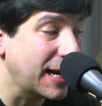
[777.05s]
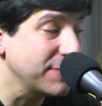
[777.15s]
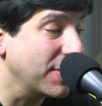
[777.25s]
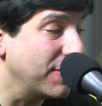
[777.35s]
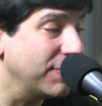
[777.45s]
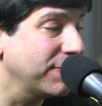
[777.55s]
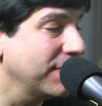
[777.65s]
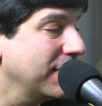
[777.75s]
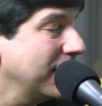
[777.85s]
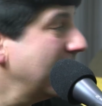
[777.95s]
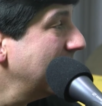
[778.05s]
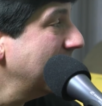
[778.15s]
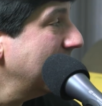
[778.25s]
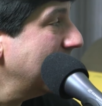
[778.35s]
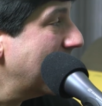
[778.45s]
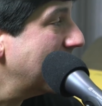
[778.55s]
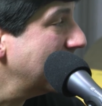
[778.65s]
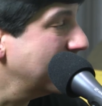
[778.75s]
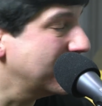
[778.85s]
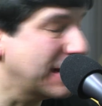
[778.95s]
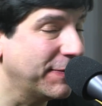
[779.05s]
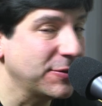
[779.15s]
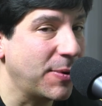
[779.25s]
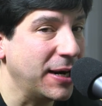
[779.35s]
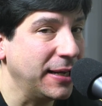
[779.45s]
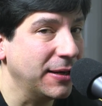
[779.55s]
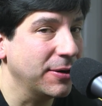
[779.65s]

that I drove in the 720.